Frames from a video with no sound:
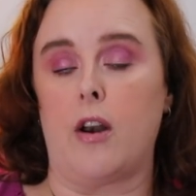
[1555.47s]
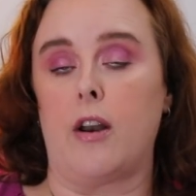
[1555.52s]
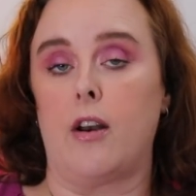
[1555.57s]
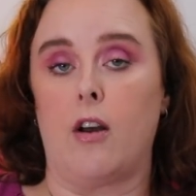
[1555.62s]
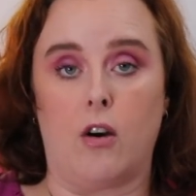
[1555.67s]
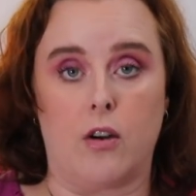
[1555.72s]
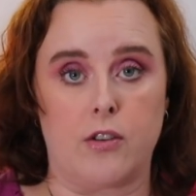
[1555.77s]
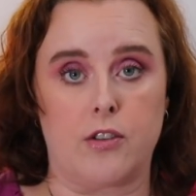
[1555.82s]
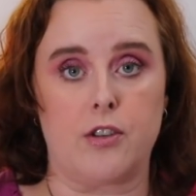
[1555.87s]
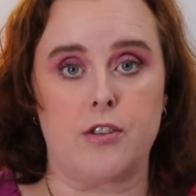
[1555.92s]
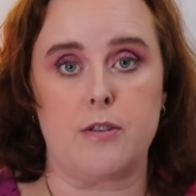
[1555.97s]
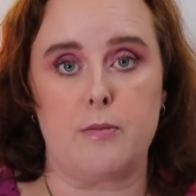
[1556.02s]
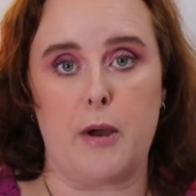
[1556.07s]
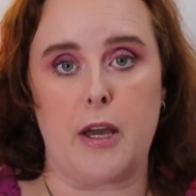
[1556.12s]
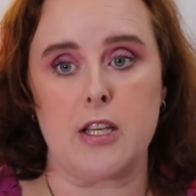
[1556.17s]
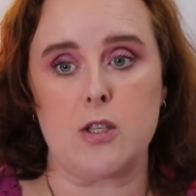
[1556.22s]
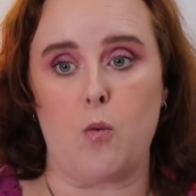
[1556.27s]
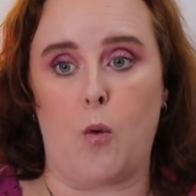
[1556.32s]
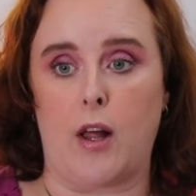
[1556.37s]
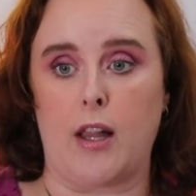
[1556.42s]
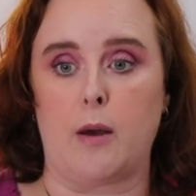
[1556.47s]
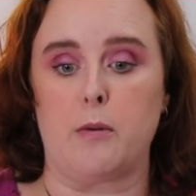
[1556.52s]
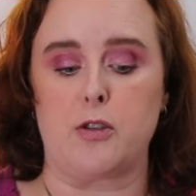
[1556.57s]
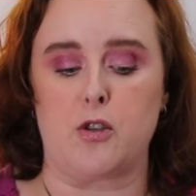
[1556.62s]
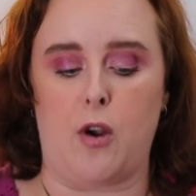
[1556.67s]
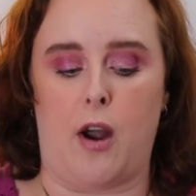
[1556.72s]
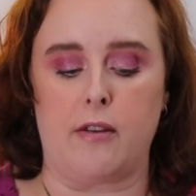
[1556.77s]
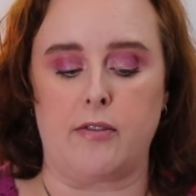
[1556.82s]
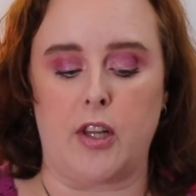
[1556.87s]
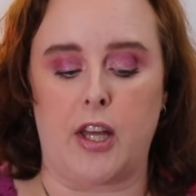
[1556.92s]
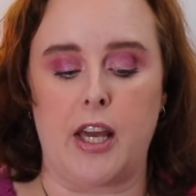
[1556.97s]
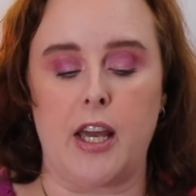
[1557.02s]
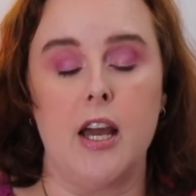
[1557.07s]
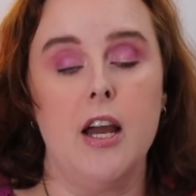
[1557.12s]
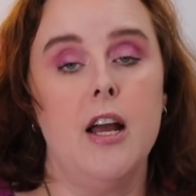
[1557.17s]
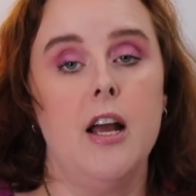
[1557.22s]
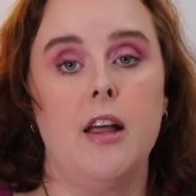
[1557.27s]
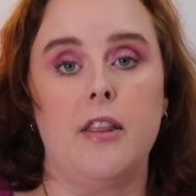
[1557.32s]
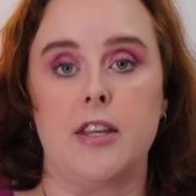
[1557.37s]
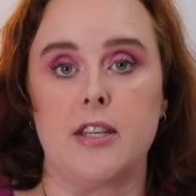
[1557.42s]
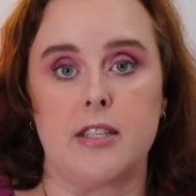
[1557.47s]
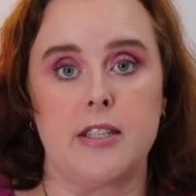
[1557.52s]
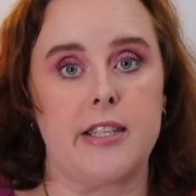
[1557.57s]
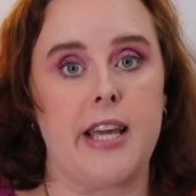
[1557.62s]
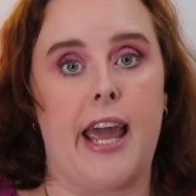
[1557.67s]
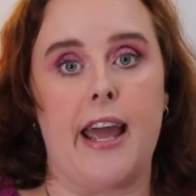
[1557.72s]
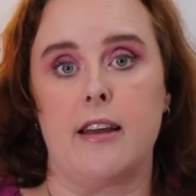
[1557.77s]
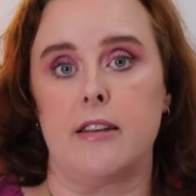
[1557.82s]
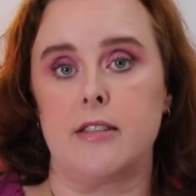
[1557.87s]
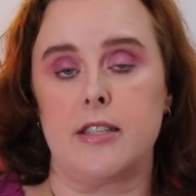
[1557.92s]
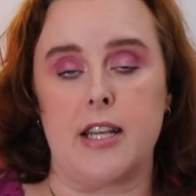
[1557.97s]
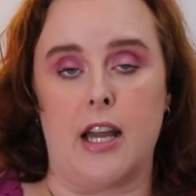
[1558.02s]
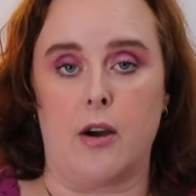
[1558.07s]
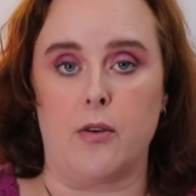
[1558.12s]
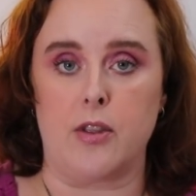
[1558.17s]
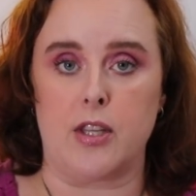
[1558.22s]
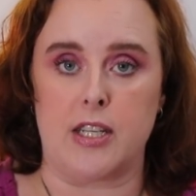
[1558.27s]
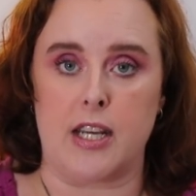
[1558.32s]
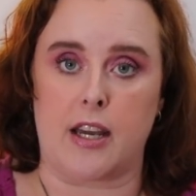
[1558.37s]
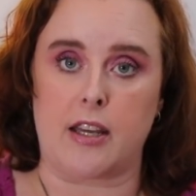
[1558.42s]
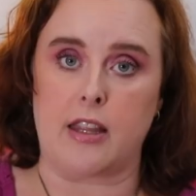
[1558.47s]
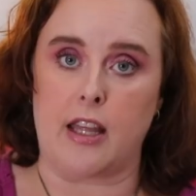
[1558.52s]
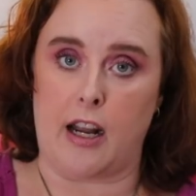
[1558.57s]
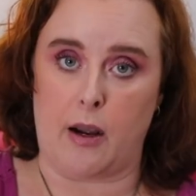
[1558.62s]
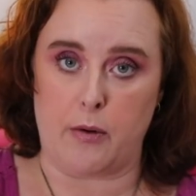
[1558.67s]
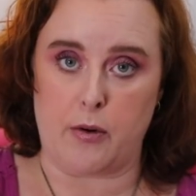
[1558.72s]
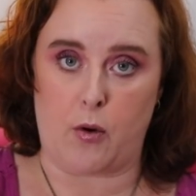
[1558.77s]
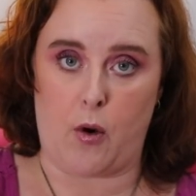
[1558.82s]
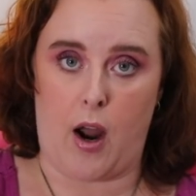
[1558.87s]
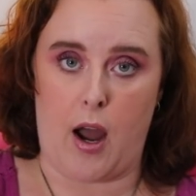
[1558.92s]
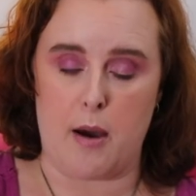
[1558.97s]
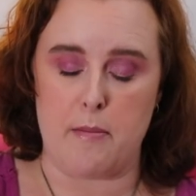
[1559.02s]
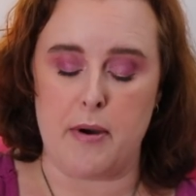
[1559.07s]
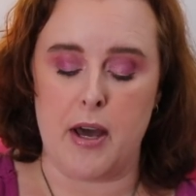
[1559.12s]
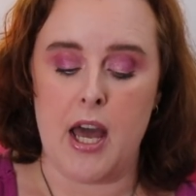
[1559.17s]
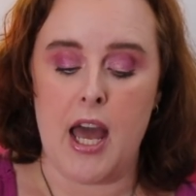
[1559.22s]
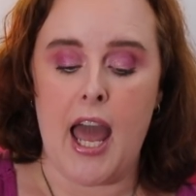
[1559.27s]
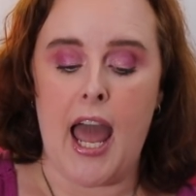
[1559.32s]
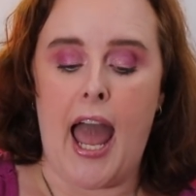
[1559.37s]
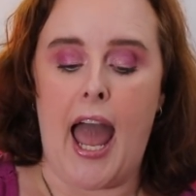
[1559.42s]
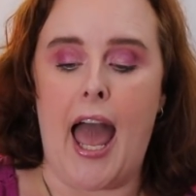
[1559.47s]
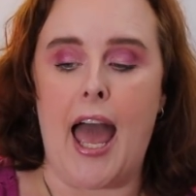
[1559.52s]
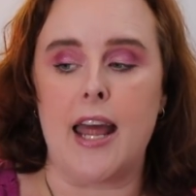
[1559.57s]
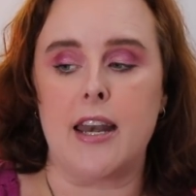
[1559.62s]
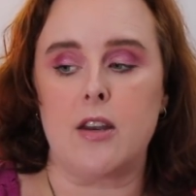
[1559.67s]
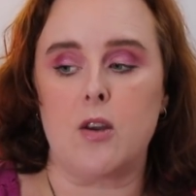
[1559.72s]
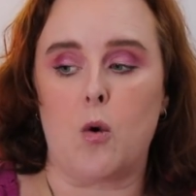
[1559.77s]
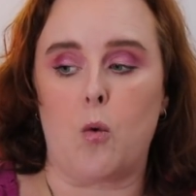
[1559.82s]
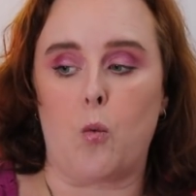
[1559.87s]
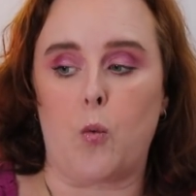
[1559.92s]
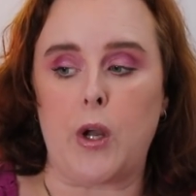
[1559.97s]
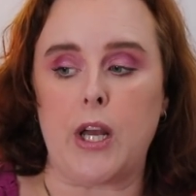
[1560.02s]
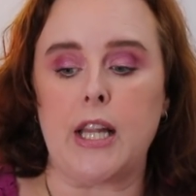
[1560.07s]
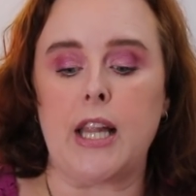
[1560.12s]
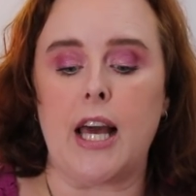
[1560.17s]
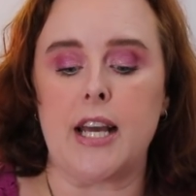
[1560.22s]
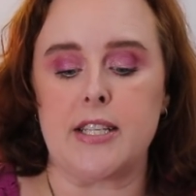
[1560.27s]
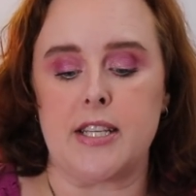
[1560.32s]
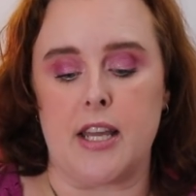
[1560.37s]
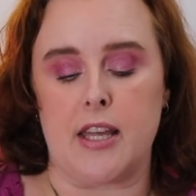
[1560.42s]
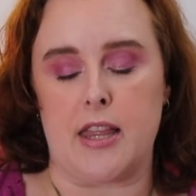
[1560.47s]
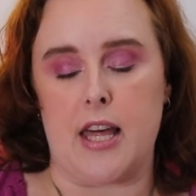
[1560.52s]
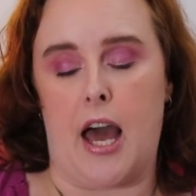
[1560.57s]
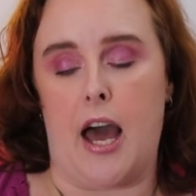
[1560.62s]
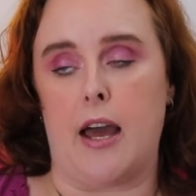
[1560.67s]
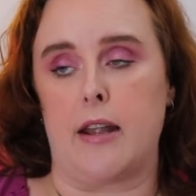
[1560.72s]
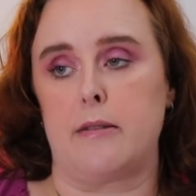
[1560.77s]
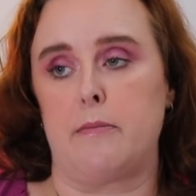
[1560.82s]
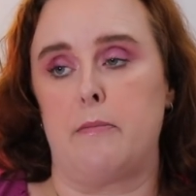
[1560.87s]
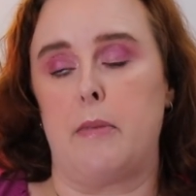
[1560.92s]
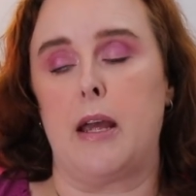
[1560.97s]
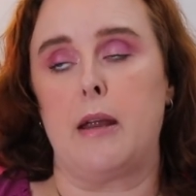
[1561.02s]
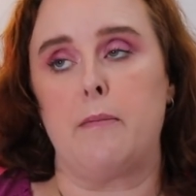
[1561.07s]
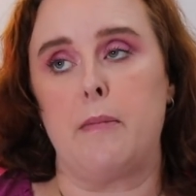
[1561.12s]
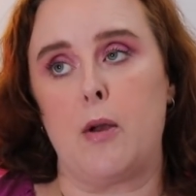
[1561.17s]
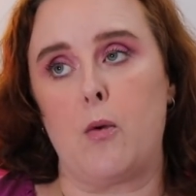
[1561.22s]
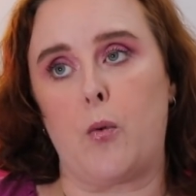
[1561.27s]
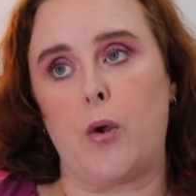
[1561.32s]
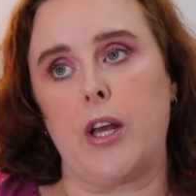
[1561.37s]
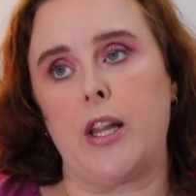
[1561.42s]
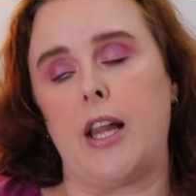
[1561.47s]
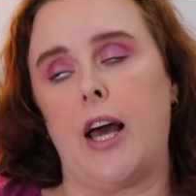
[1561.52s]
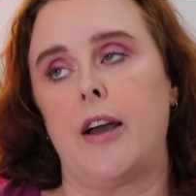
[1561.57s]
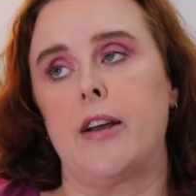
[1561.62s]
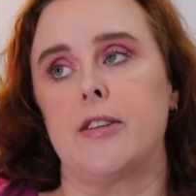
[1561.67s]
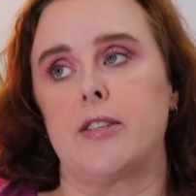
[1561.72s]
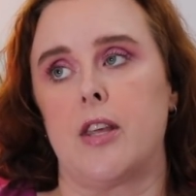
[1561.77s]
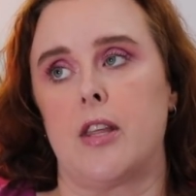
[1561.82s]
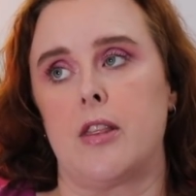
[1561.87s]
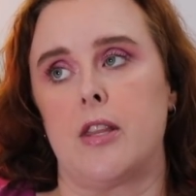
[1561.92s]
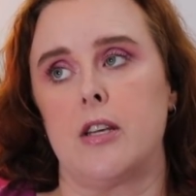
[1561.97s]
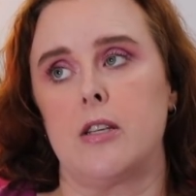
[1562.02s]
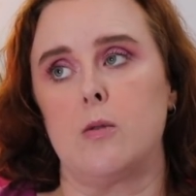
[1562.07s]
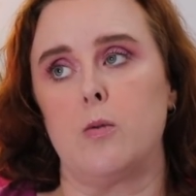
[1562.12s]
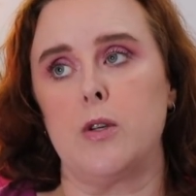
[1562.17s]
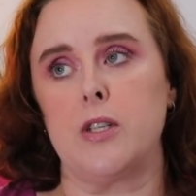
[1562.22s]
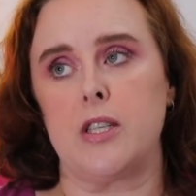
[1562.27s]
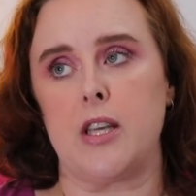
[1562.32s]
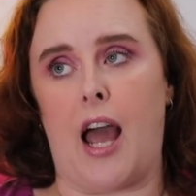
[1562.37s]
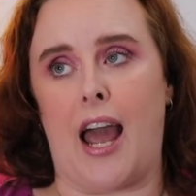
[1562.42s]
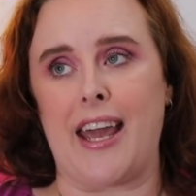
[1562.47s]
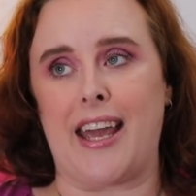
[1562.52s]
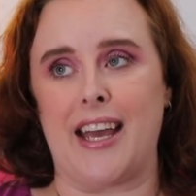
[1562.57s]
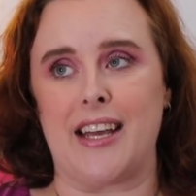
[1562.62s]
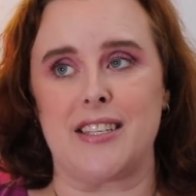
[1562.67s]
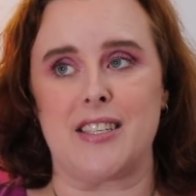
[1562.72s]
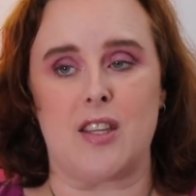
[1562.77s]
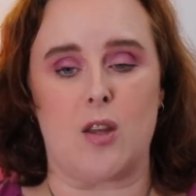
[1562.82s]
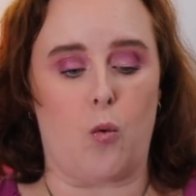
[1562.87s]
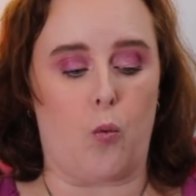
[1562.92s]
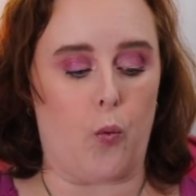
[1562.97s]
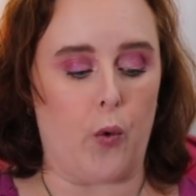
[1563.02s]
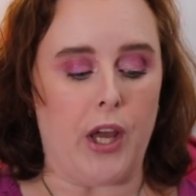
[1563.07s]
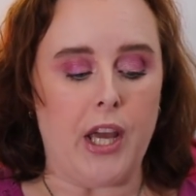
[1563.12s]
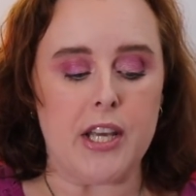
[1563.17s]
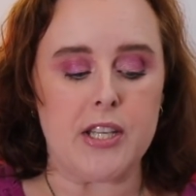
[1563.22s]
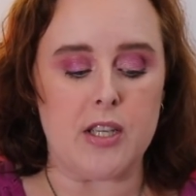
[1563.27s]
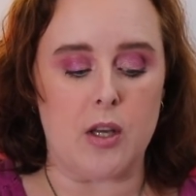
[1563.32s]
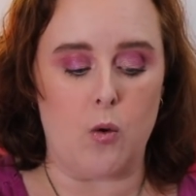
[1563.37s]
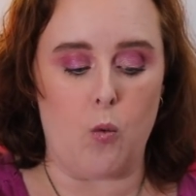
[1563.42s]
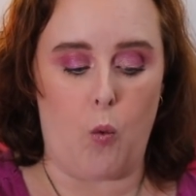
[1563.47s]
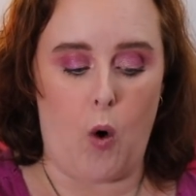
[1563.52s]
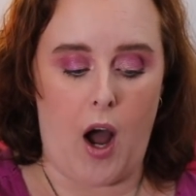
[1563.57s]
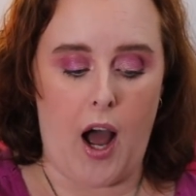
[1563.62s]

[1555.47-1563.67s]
on an altar space while I was traveling, this is hands down the deck that I would grab. And realizing that made me realize that this was, I guess, the reason